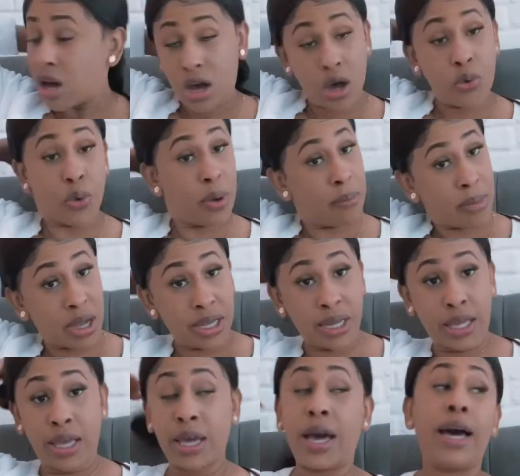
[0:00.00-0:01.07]
our
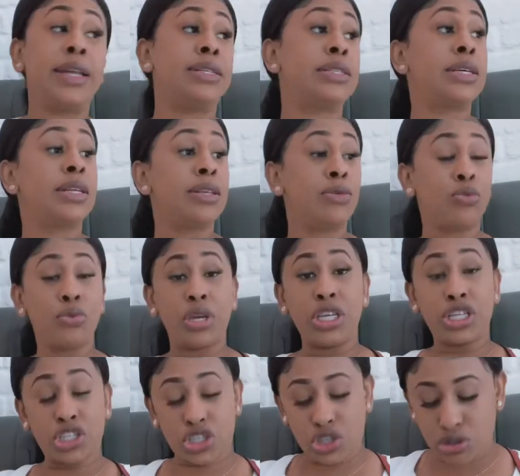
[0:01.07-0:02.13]
money until it
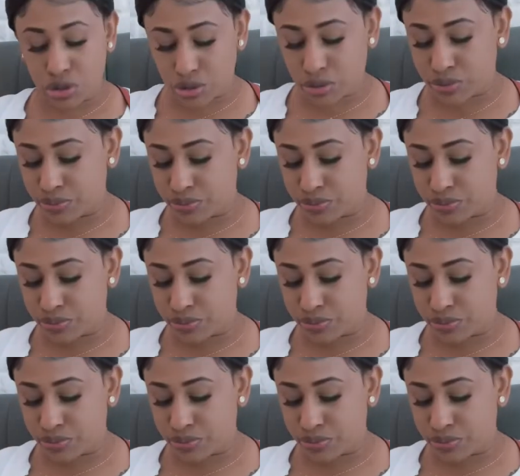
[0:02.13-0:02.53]
reaches to